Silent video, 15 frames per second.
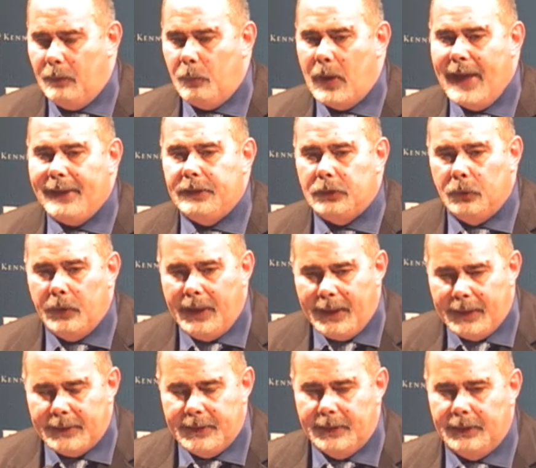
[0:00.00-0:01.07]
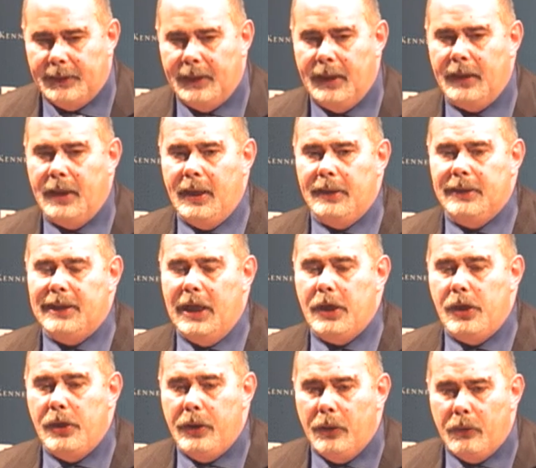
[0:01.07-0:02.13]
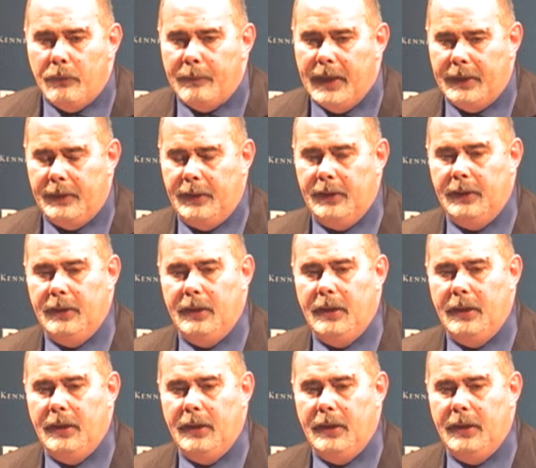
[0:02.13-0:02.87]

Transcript: way to hidden the human